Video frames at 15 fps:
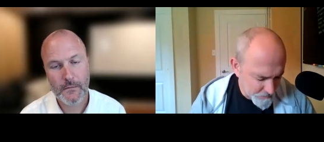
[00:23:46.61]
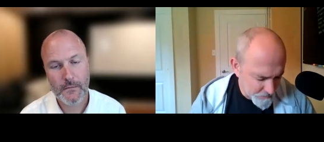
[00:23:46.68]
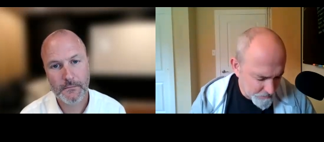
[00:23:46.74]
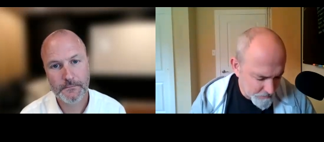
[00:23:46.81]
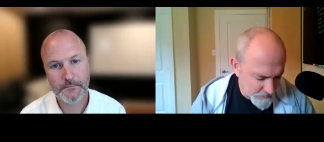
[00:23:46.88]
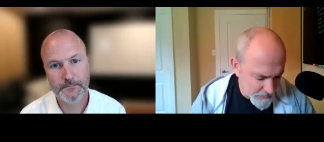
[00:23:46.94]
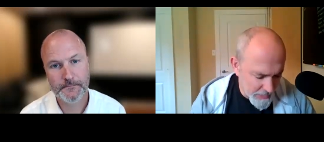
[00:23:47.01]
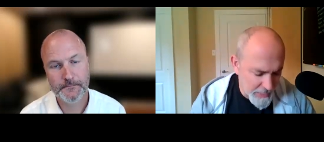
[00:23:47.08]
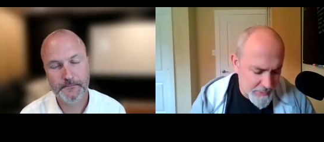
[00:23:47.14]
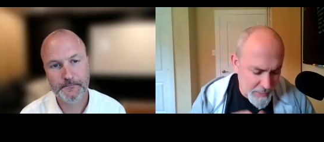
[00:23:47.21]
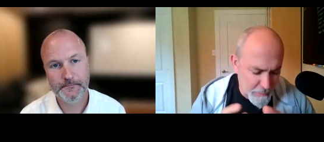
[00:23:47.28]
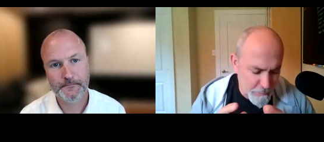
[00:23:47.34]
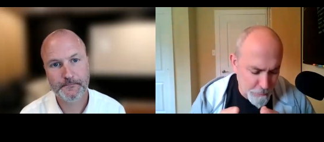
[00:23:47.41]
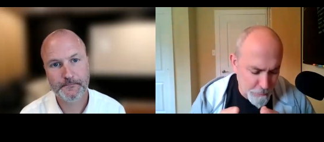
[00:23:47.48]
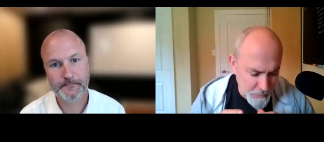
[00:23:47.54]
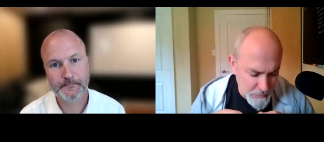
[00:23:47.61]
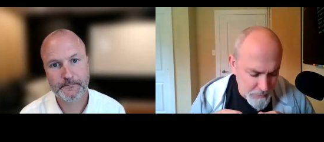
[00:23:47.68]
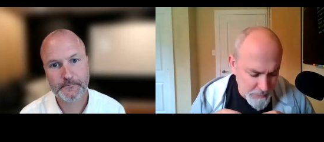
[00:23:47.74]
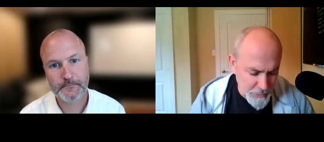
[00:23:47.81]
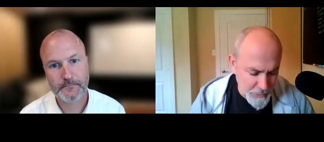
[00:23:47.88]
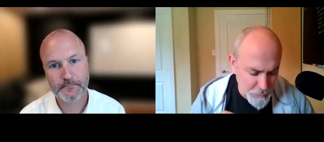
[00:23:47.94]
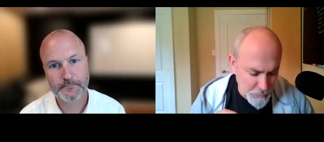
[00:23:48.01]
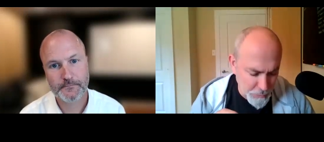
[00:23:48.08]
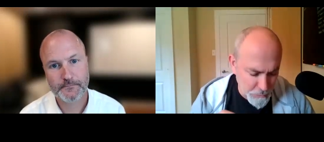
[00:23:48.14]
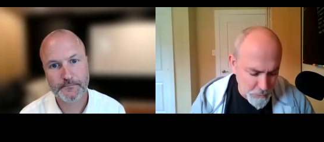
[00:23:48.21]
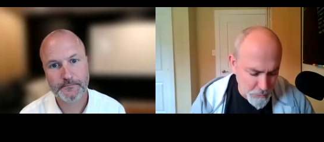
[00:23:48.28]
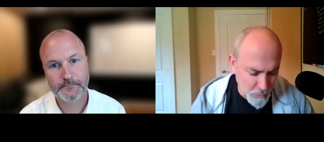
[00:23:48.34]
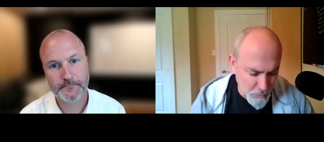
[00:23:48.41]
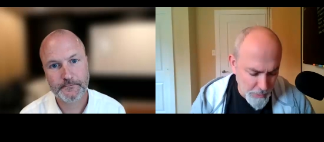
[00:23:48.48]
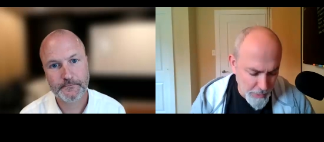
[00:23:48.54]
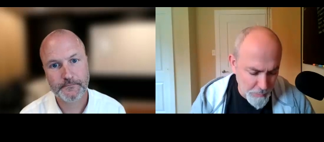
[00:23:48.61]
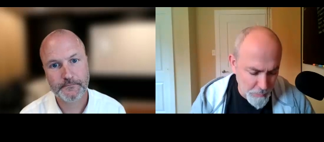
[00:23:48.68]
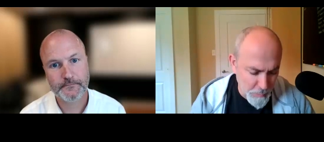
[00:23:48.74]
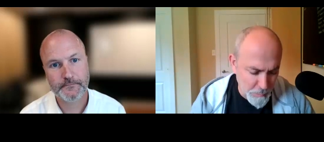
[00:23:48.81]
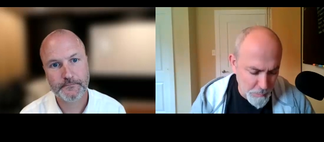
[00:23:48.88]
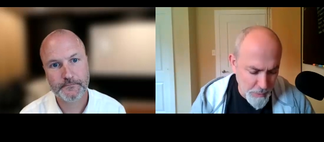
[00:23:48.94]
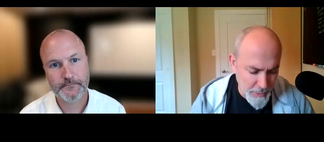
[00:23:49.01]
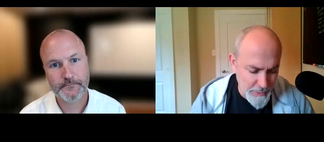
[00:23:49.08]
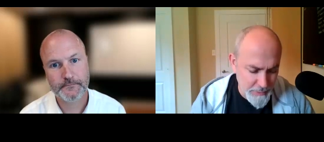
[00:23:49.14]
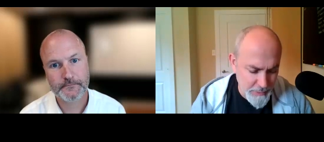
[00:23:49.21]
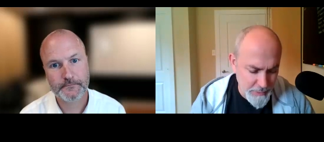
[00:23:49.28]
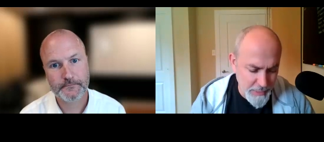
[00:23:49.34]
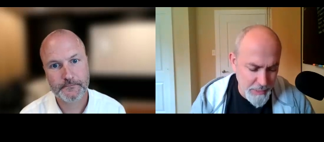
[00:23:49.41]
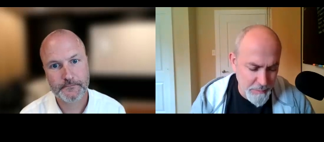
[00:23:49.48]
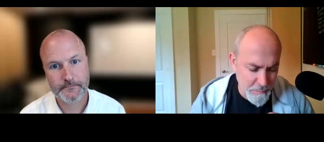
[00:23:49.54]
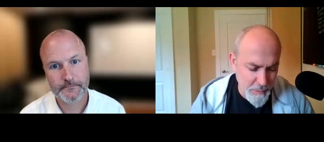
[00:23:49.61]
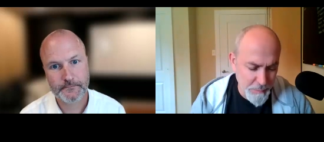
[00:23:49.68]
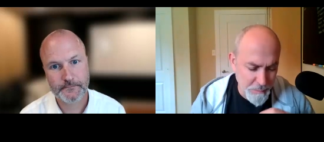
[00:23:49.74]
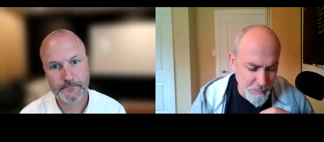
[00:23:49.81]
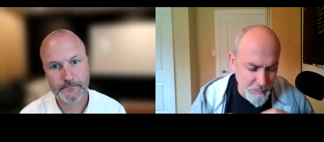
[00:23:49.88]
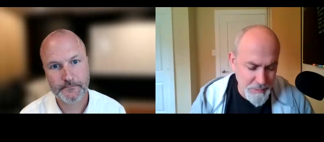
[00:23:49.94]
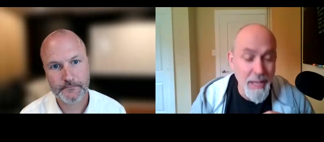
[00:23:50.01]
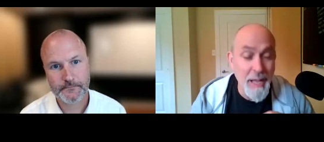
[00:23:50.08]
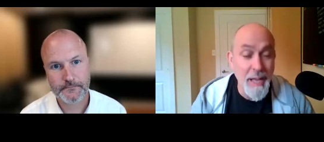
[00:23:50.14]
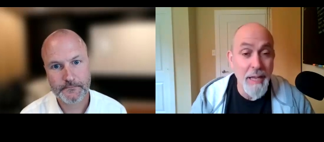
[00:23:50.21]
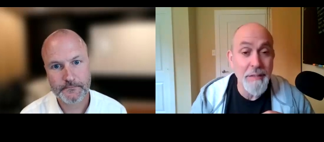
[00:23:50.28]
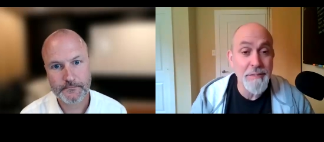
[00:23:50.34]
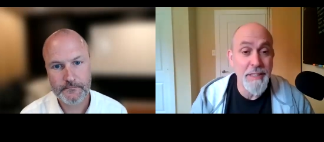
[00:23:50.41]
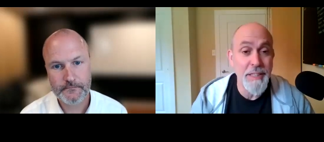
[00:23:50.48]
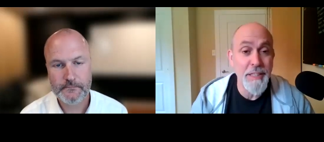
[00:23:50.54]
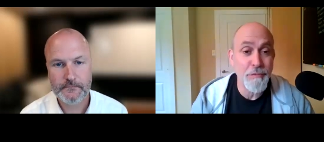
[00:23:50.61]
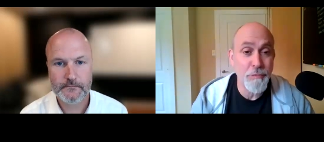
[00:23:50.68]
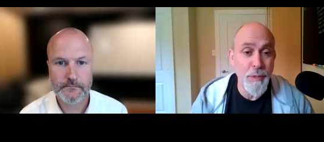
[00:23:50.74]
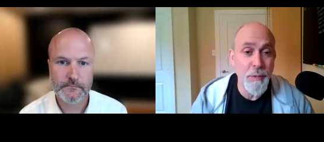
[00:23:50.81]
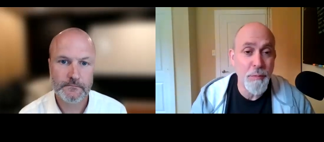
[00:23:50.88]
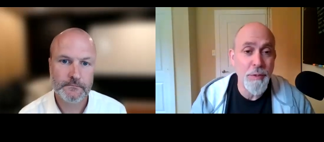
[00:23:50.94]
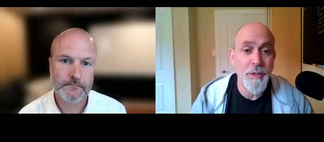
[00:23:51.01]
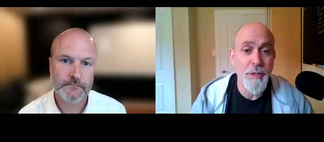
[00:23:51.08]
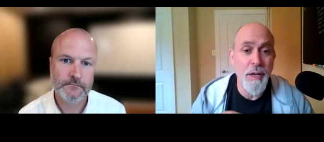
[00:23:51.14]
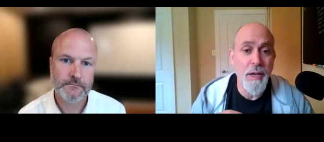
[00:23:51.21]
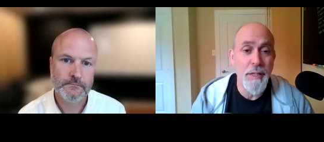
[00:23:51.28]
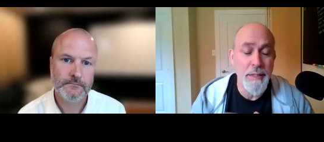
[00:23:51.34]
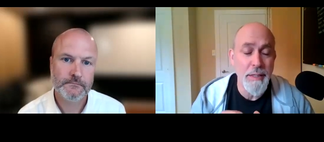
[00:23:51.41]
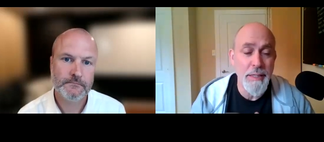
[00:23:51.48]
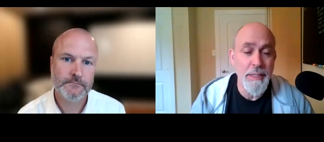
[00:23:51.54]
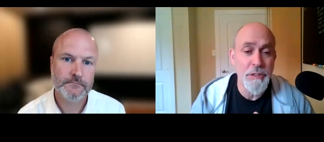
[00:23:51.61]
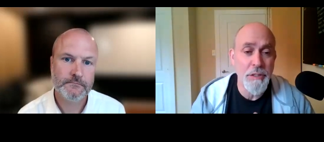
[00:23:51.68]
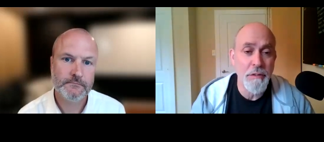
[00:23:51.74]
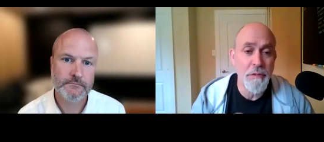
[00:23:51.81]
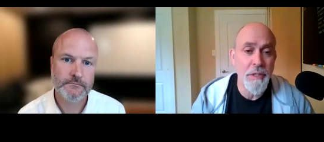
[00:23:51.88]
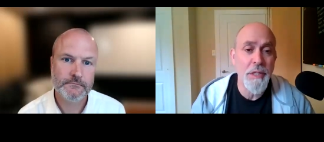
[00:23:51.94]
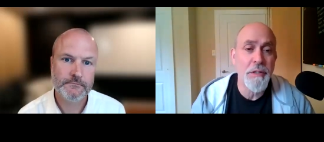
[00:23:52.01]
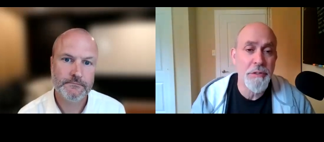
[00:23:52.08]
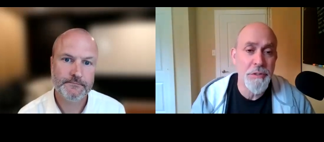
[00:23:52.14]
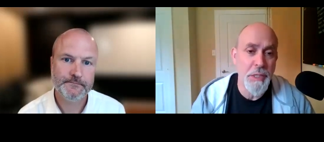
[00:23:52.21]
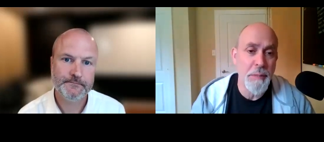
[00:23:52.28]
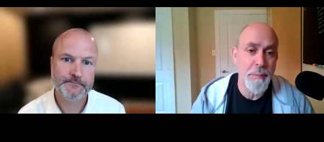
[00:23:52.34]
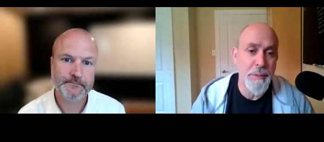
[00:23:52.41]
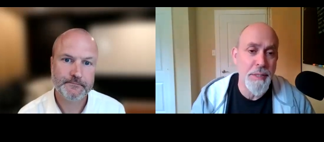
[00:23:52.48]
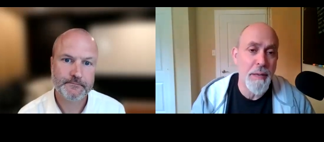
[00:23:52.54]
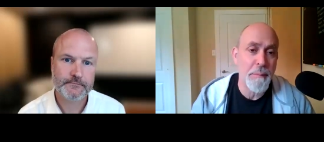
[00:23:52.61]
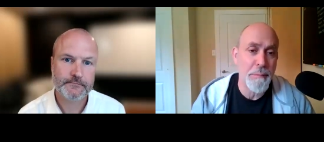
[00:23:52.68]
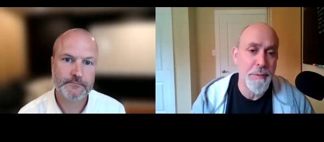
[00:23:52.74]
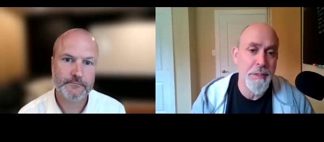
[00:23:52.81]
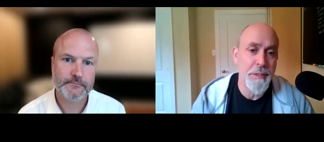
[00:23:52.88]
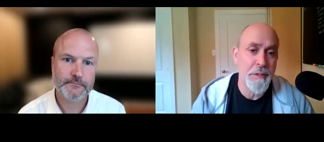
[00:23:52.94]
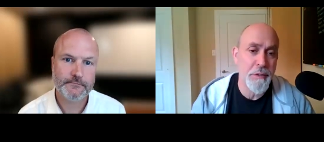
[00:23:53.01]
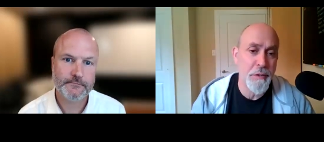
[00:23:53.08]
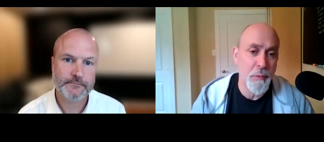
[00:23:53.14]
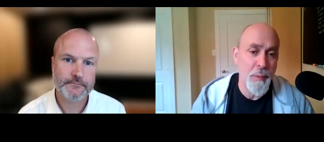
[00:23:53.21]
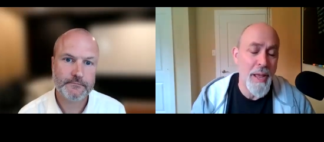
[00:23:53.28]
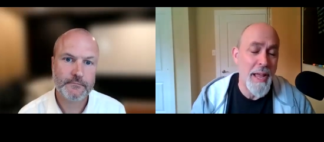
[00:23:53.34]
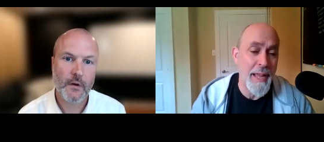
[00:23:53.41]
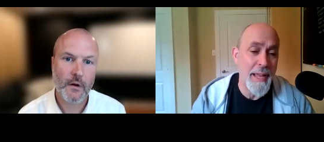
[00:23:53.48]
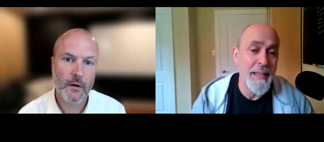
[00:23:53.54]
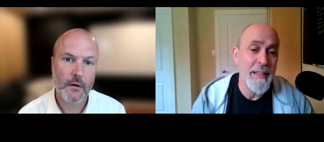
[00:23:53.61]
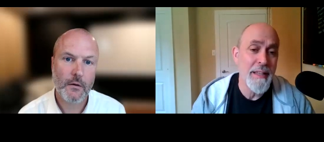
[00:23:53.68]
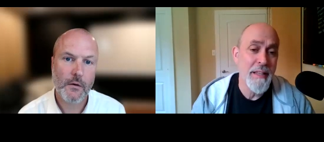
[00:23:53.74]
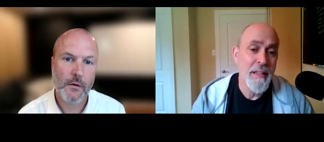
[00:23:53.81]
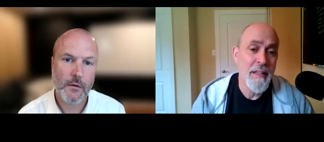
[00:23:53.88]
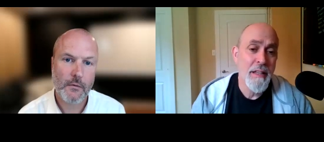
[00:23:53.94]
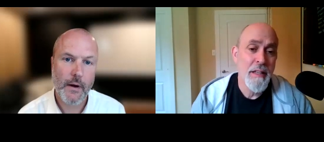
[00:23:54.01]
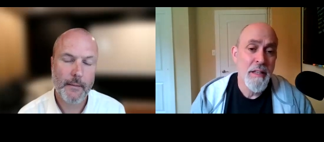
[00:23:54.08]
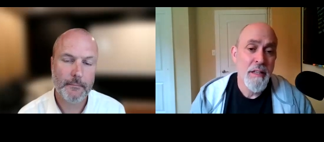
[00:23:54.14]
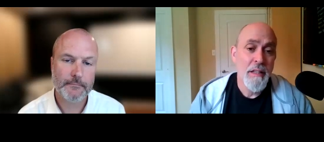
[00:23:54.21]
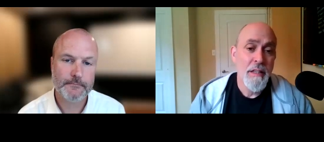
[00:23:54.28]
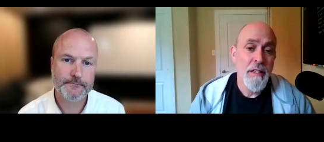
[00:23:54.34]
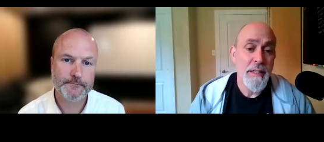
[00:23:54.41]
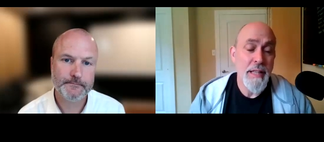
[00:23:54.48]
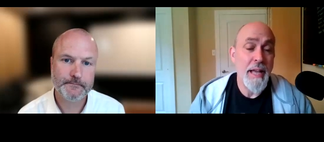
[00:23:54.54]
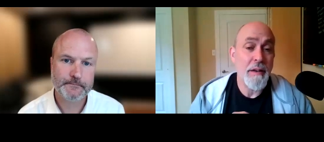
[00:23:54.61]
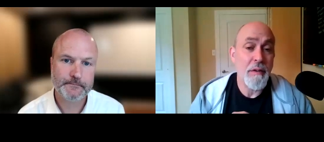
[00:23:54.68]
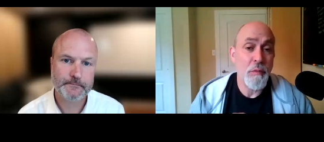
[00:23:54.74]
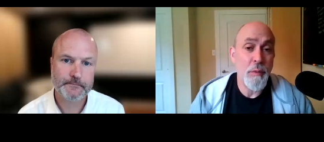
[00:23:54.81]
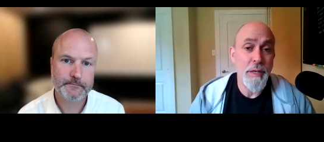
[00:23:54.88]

Speaker 1: hmm. and then for the central role that we place in people's lives, if we would unleash our leadership in that particular way, right? that